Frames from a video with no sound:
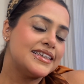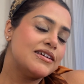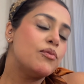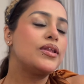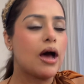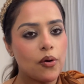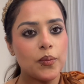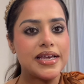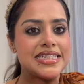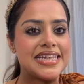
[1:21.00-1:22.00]
Without
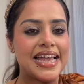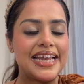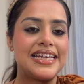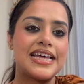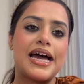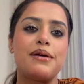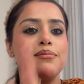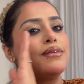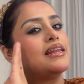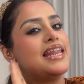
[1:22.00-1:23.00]
wasting any time,
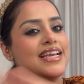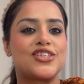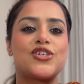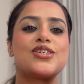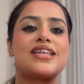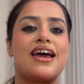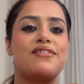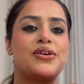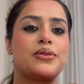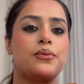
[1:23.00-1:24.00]
let's just dive into the